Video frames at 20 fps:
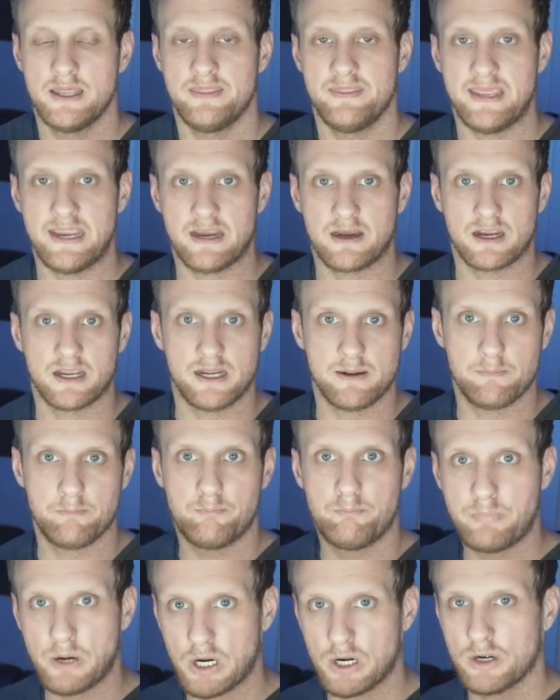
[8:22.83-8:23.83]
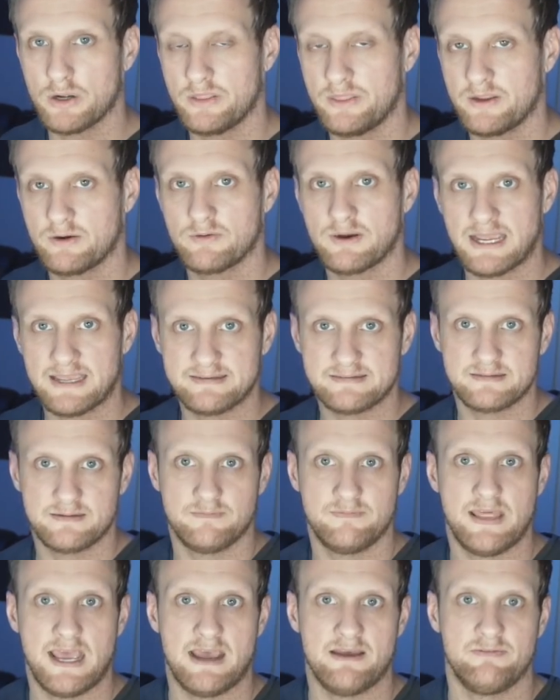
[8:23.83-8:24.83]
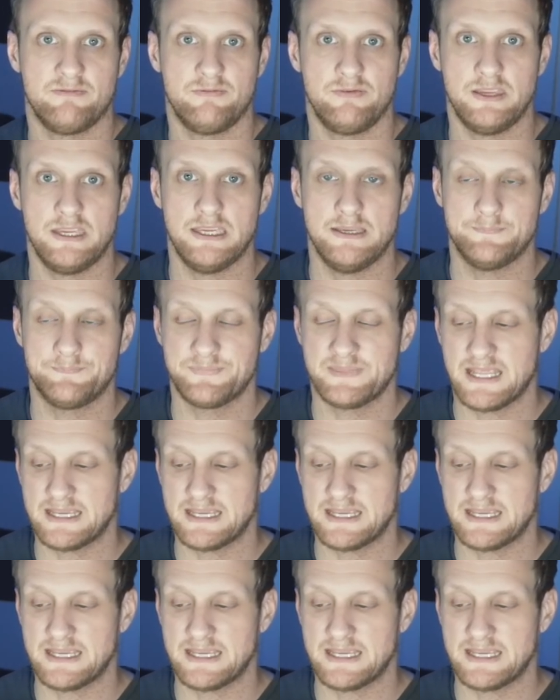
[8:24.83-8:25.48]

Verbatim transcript: they are going to burn the rest of that fee.